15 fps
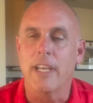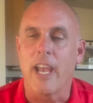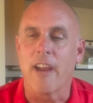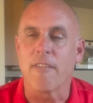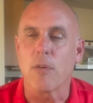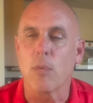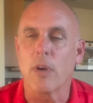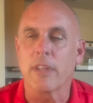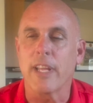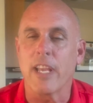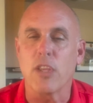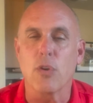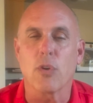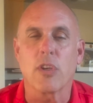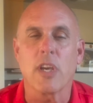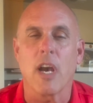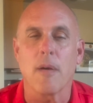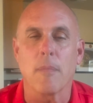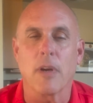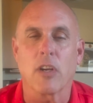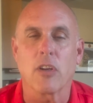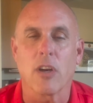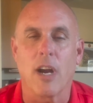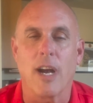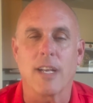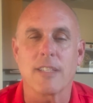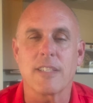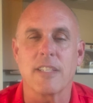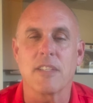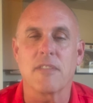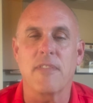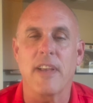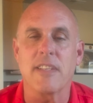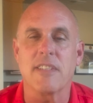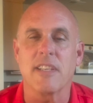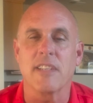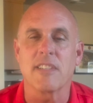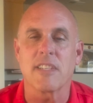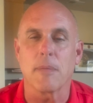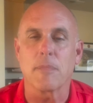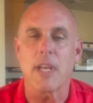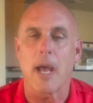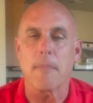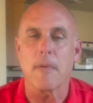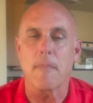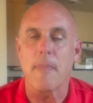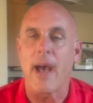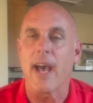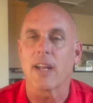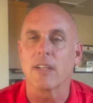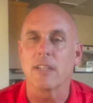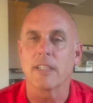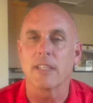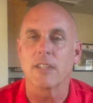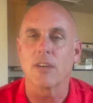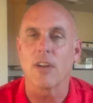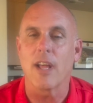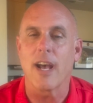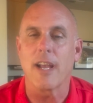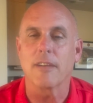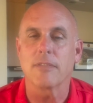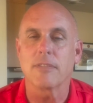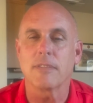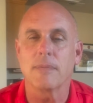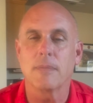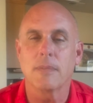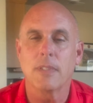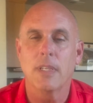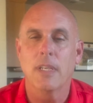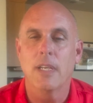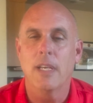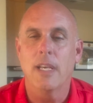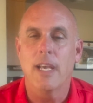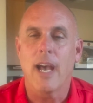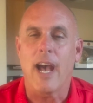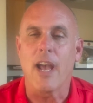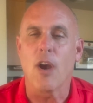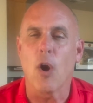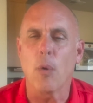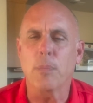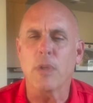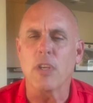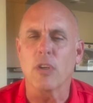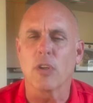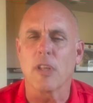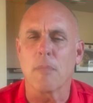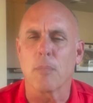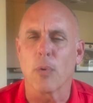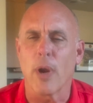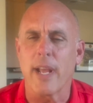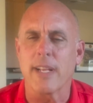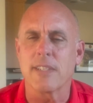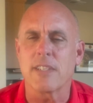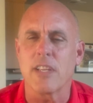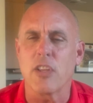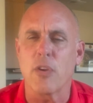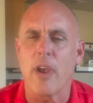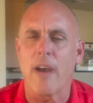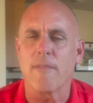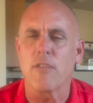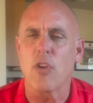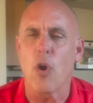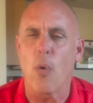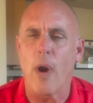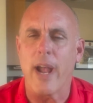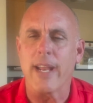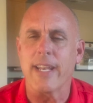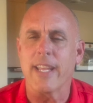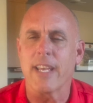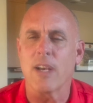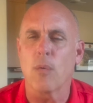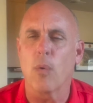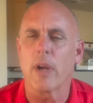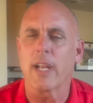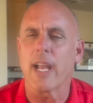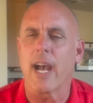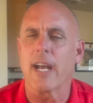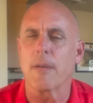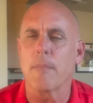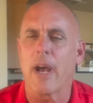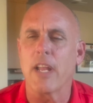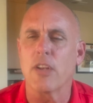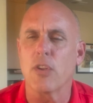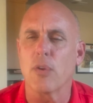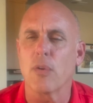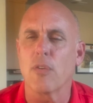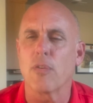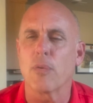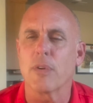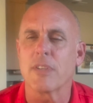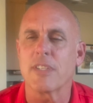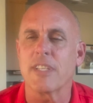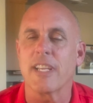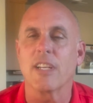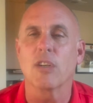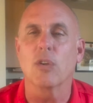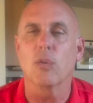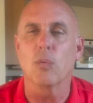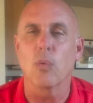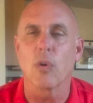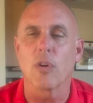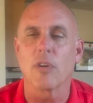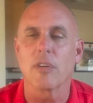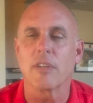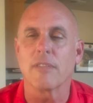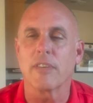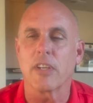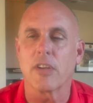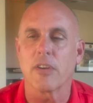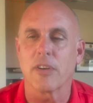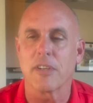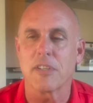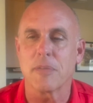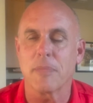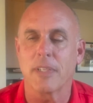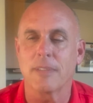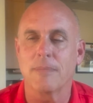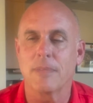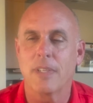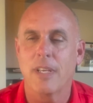Everyone that you come across is facing some type of battle in their life. I hope that you'll embrace that you have no idea what God might do through a single word of encouragement.